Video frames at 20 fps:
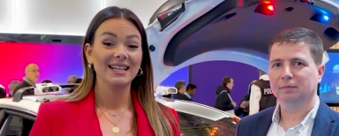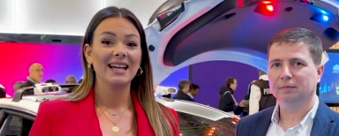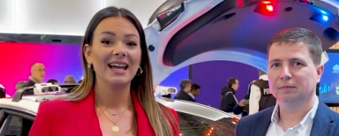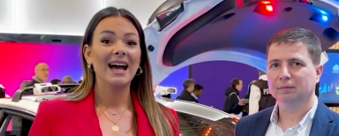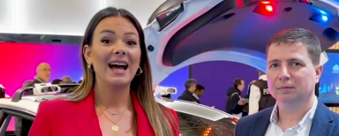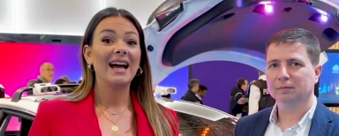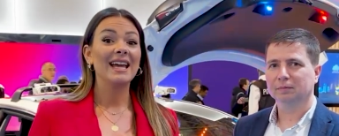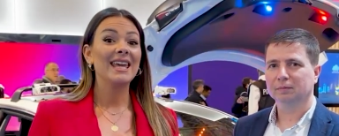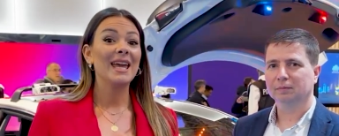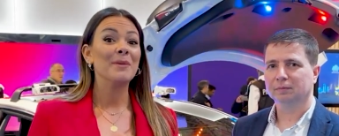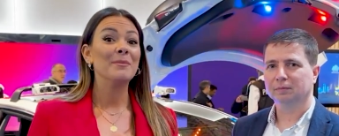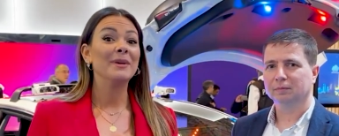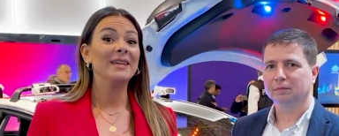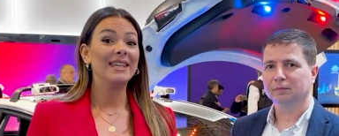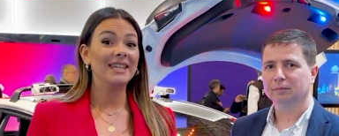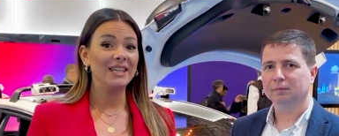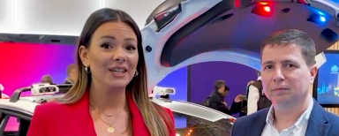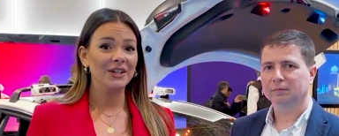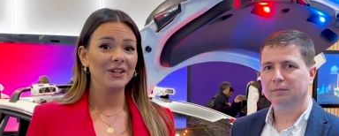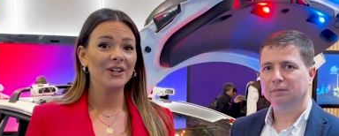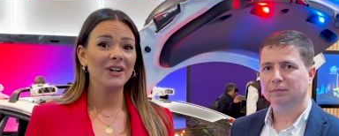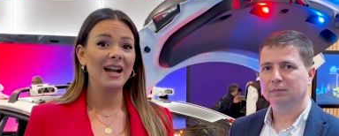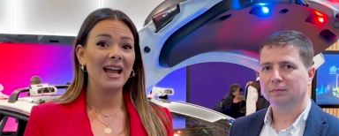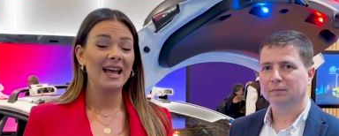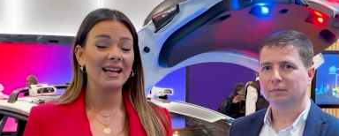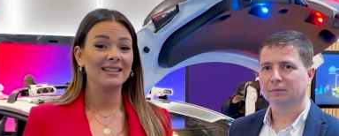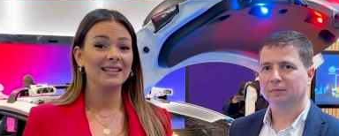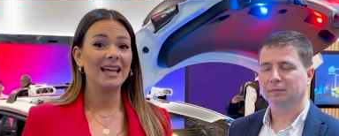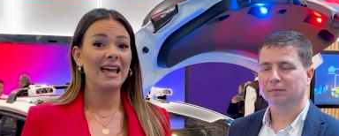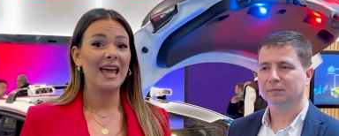Speaker 1: I am here
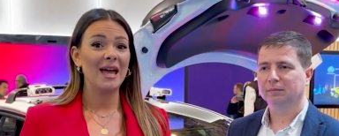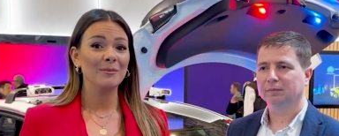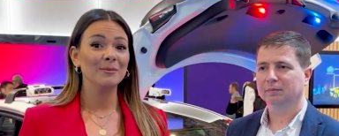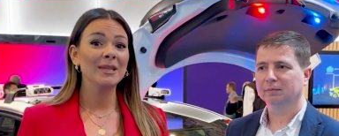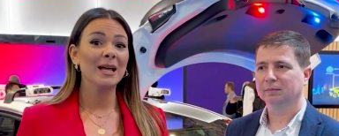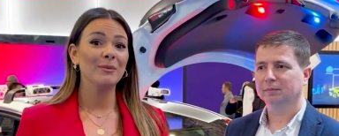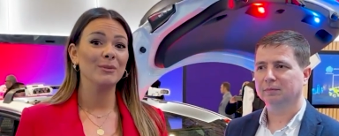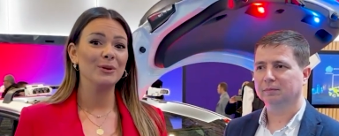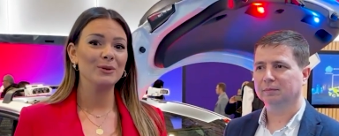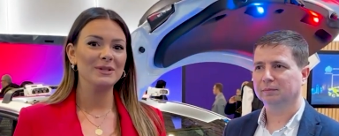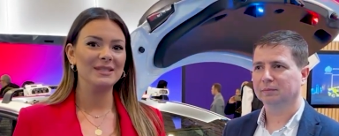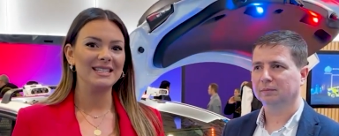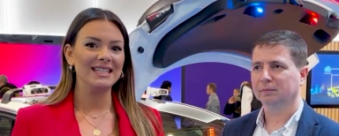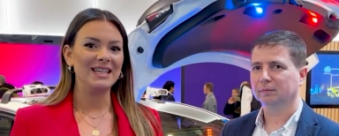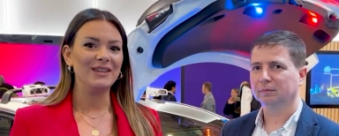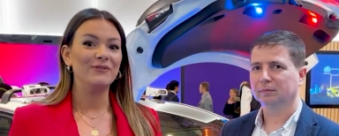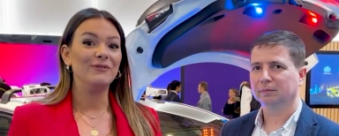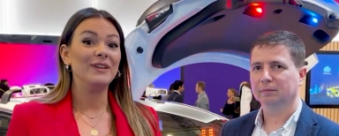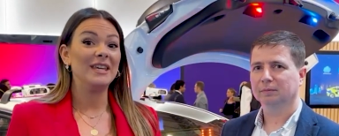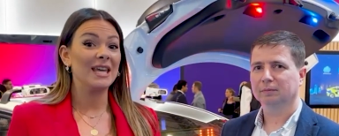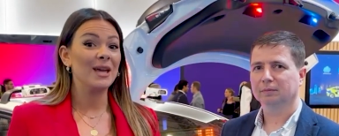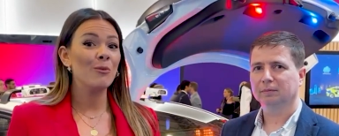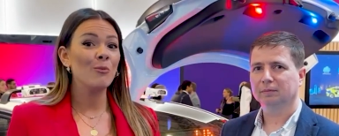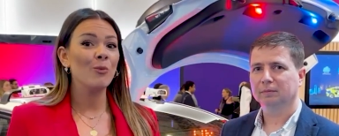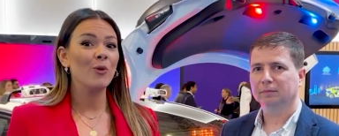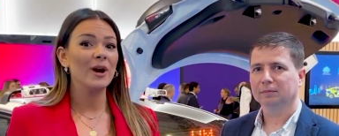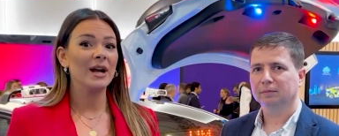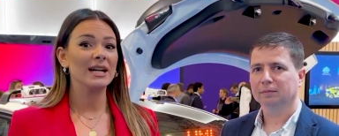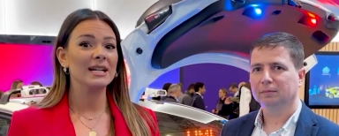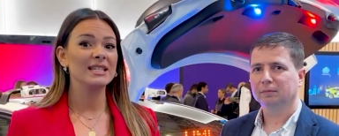at MWC
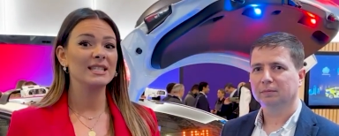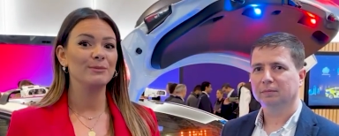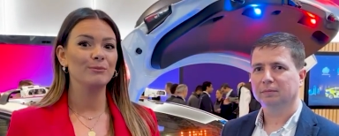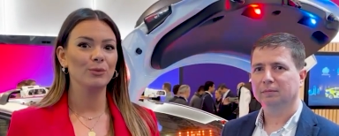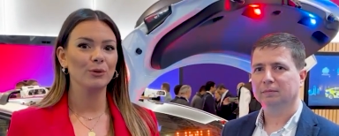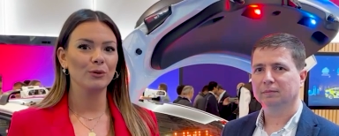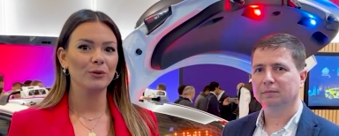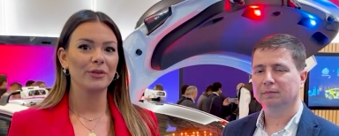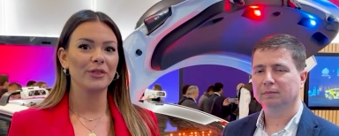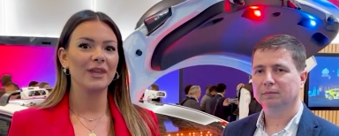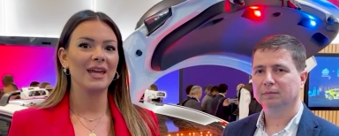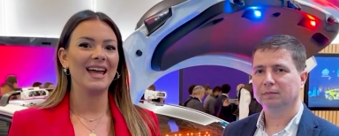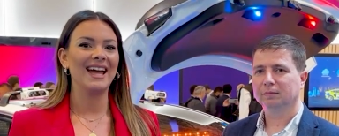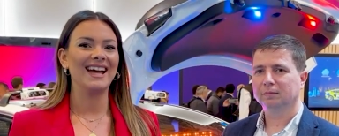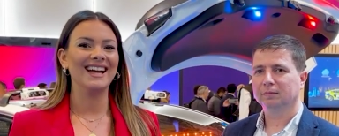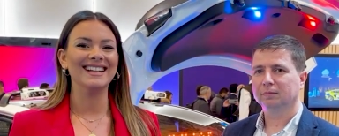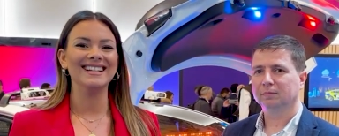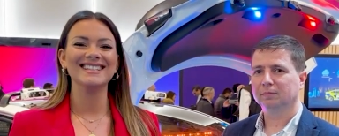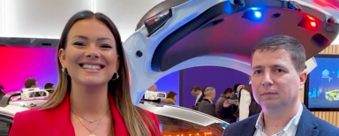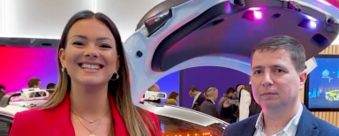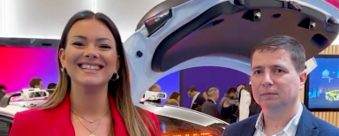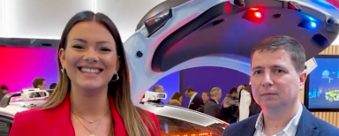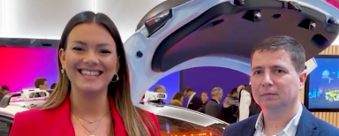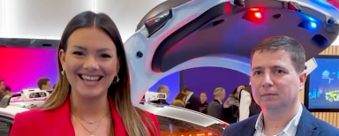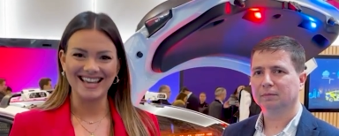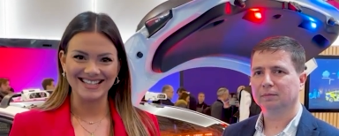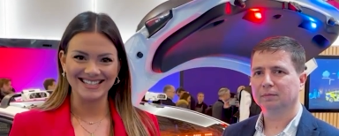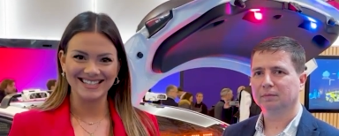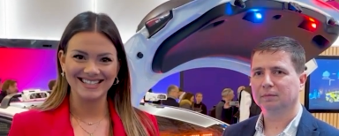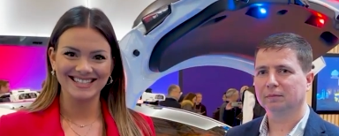VMware's booth, and
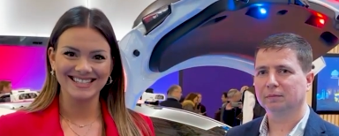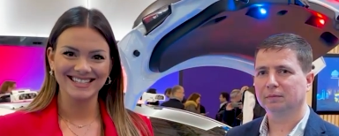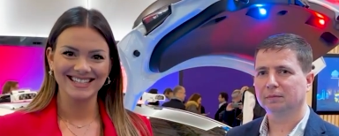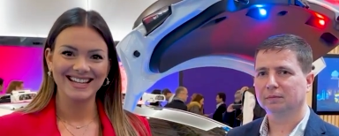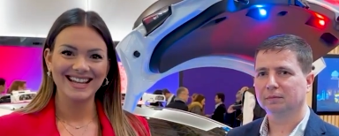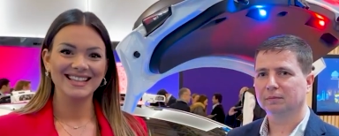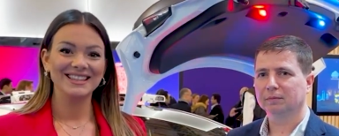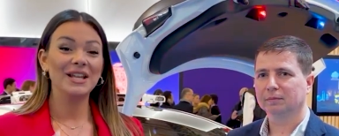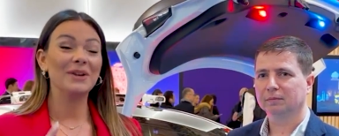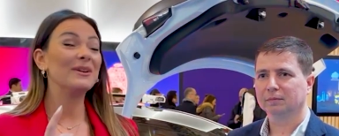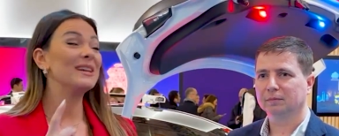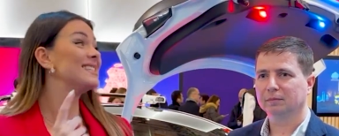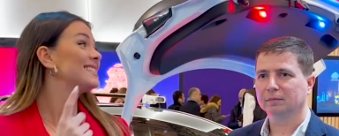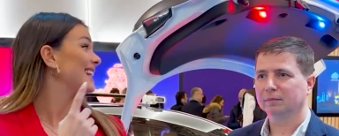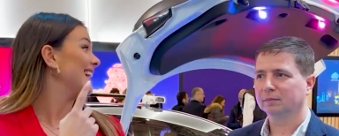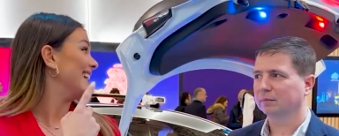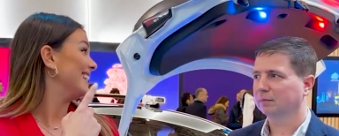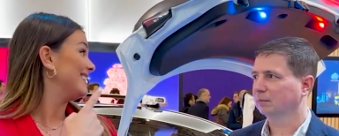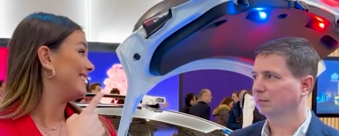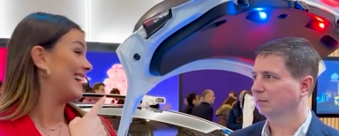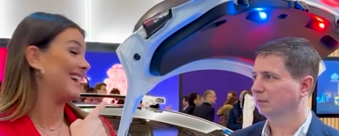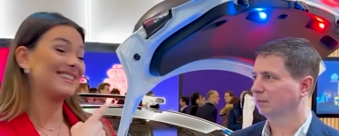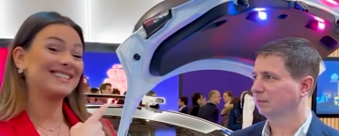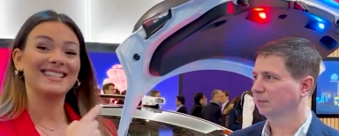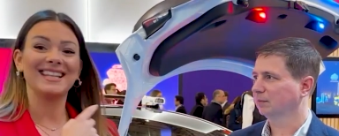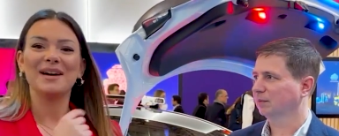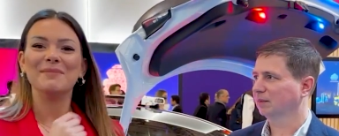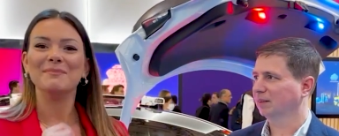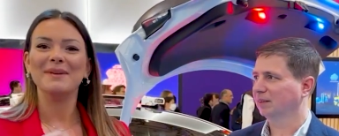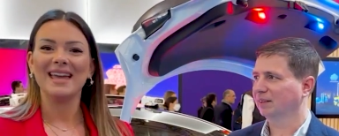yes, there is a
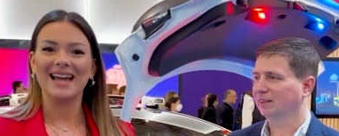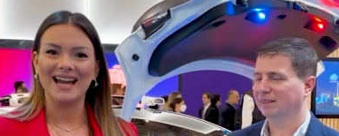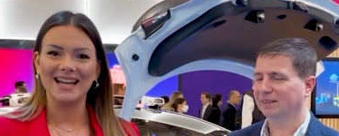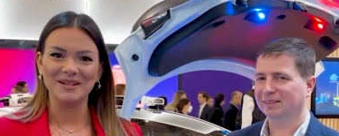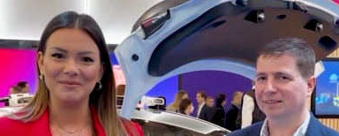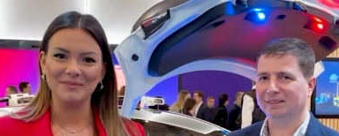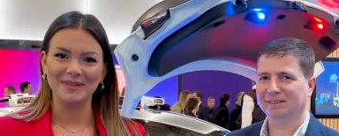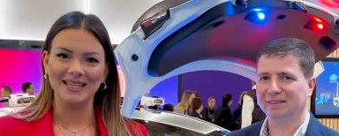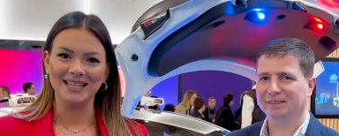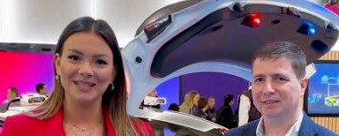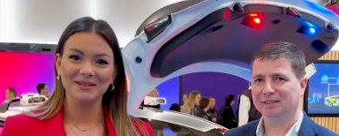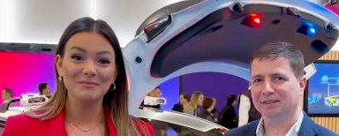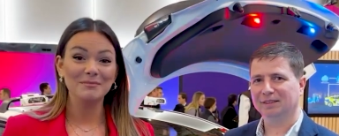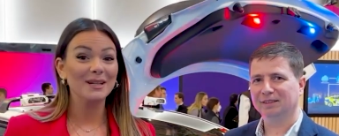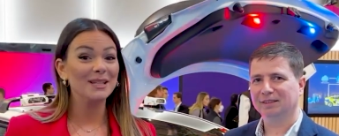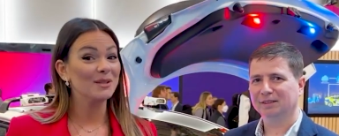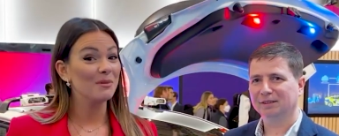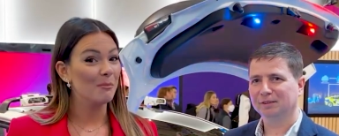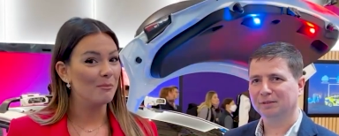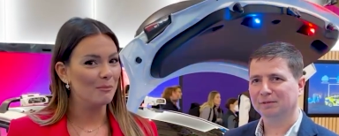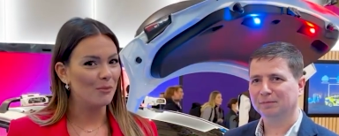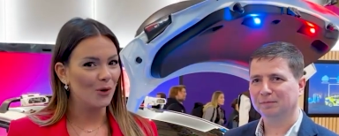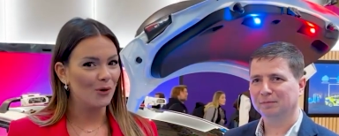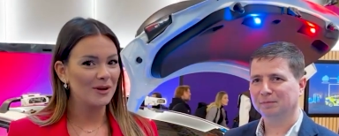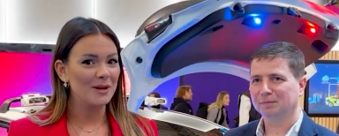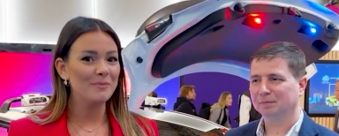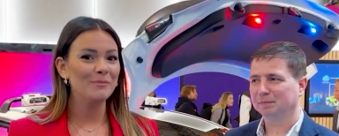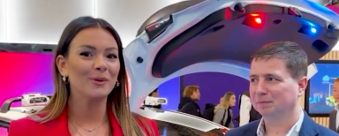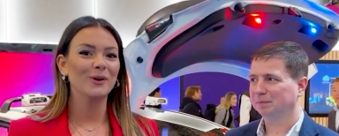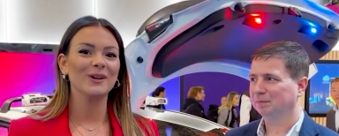Tesla behind me, but more
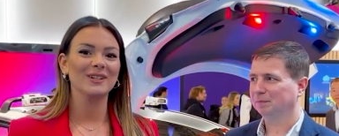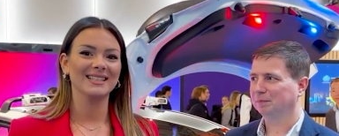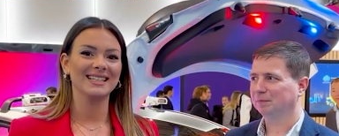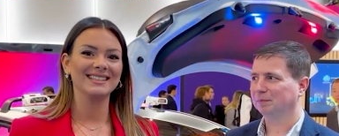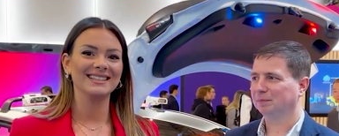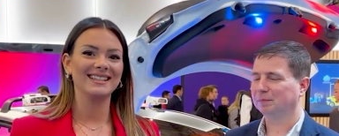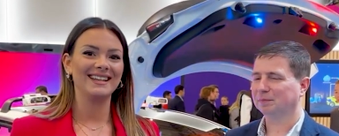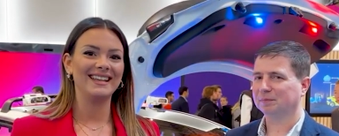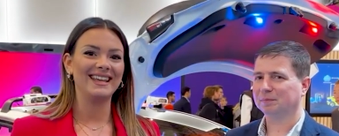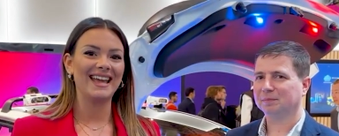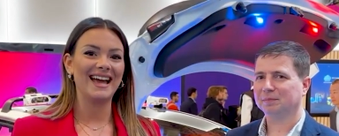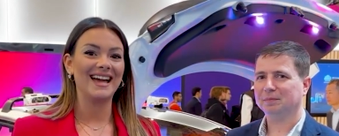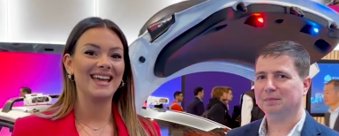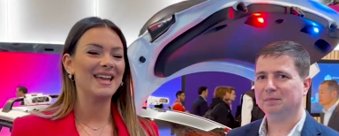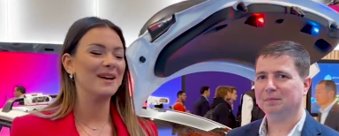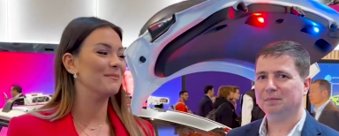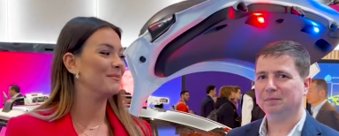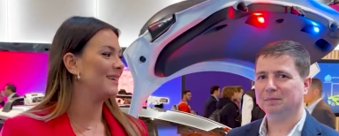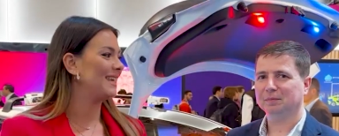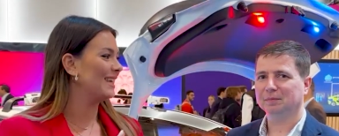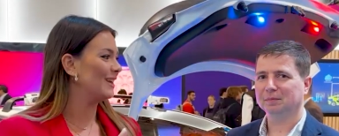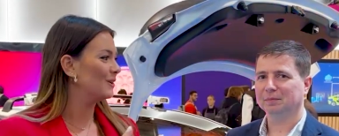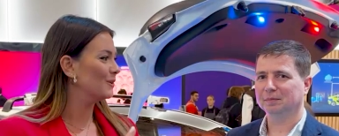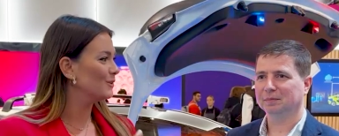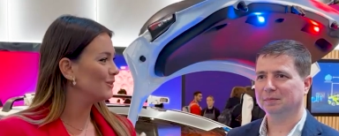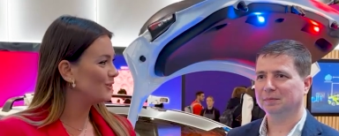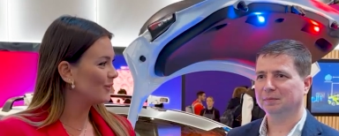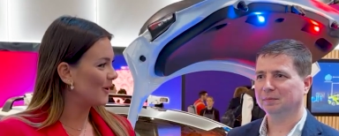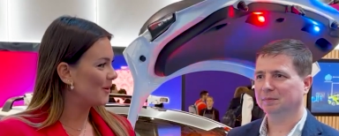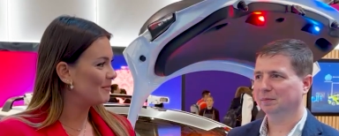importantly, I am in
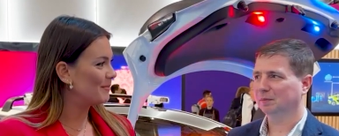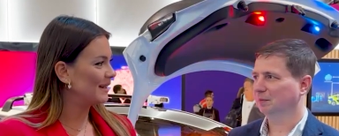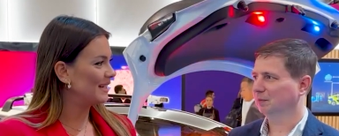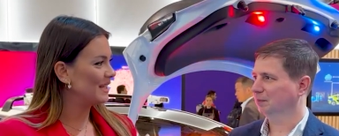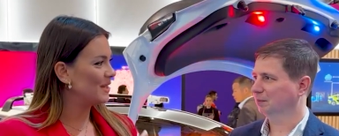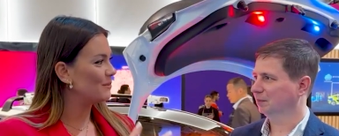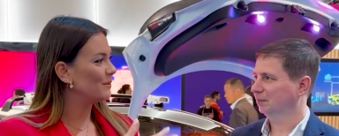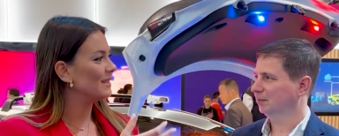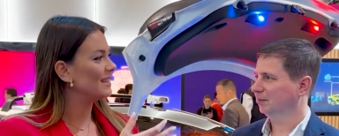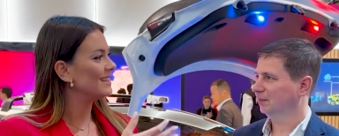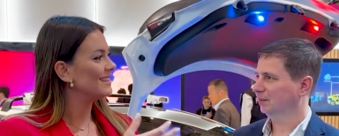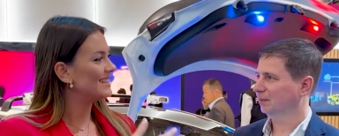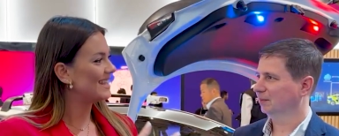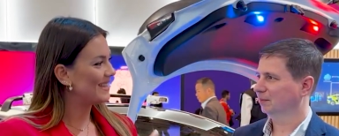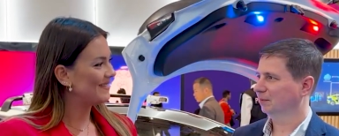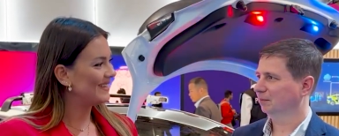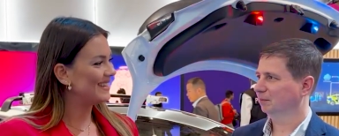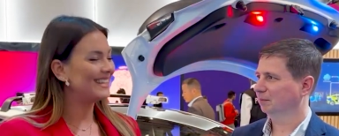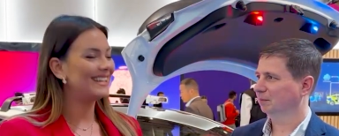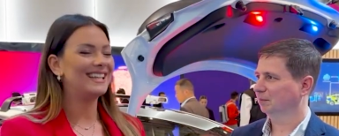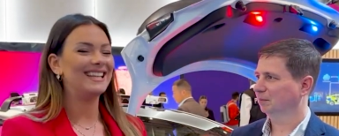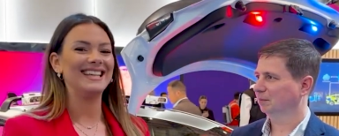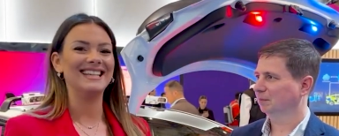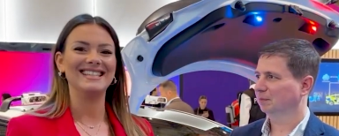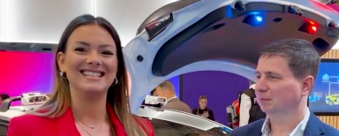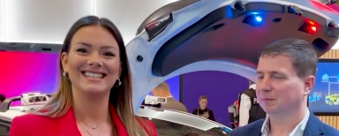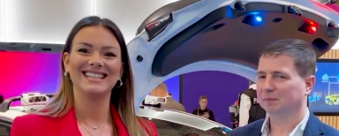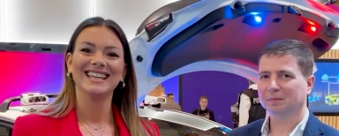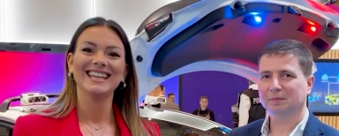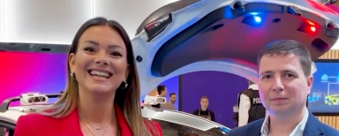good company with Gavin
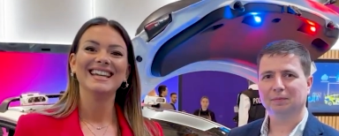Lees,